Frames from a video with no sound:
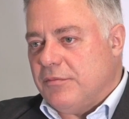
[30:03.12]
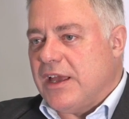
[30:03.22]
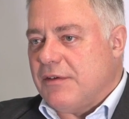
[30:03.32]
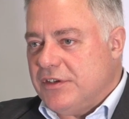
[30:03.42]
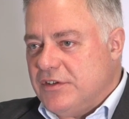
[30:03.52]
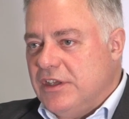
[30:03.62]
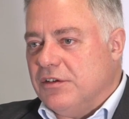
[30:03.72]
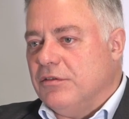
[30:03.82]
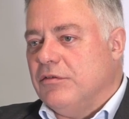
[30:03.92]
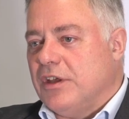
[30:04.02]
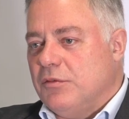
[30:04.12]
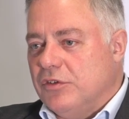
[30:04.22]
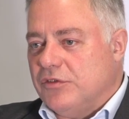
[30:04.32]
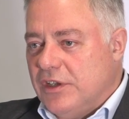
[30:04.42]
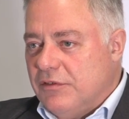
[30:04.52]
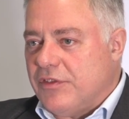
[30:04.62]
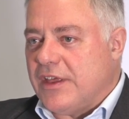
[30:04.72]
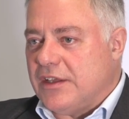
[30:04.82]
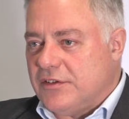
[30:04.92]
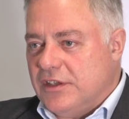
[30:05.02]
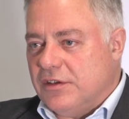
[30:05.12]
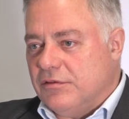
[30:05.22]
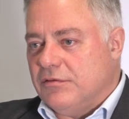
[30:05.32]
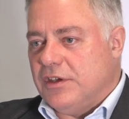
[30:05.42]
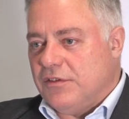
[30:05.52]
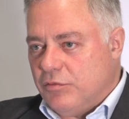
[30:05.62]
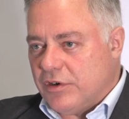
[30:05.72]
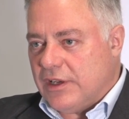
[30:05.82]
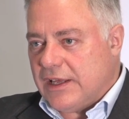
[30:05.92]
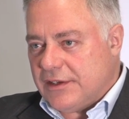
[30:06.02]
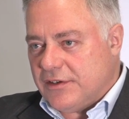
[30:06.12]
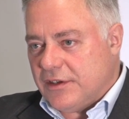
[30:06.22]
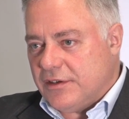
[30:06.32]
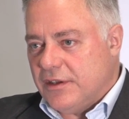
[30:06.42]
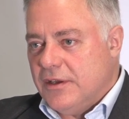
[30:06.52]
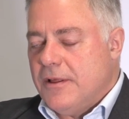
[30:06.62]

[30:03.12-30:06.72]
have a deal and will deliver that deal if we're elected.